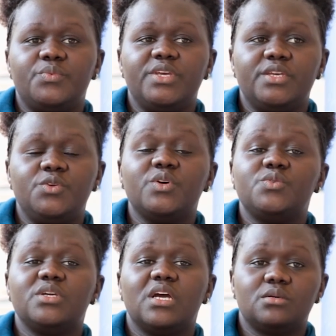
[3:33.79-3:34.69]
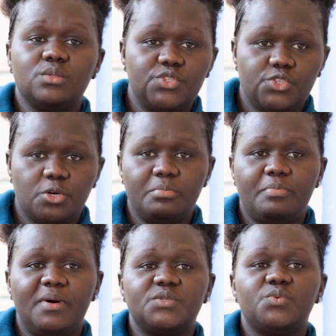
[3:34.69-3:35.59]
you are doing a good
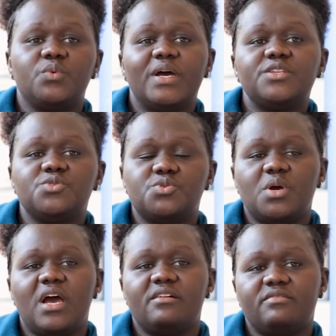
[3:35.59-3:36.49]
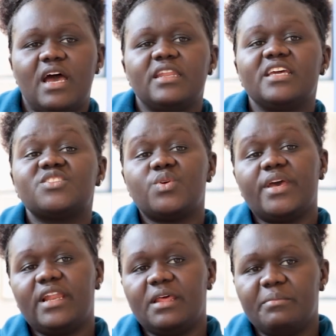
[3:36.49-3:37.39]
job, but we want you to have an
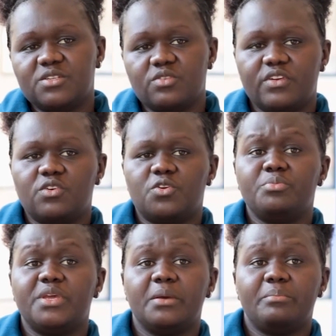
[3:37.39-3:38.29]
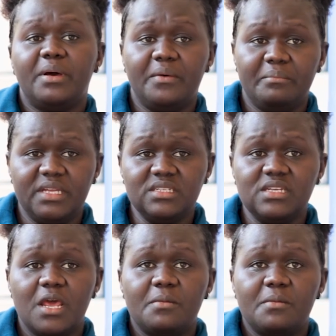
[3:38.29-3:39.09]
extra element of economic empowerment